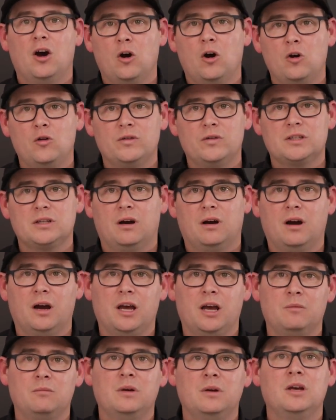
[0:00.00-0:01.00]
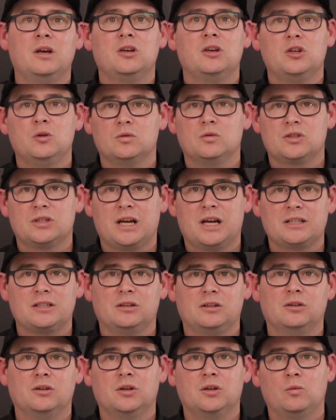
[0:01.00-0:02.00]
Over time, you will start
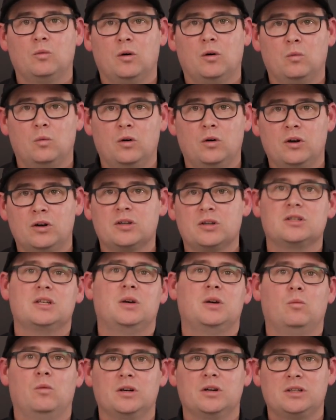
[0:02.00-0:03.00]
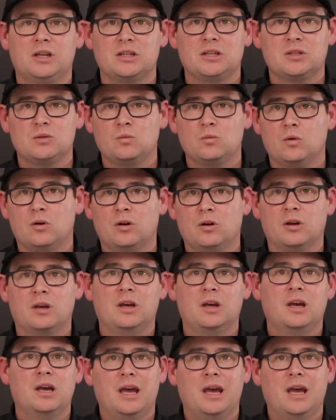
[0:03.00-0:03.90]
to learn what works and what doesn't work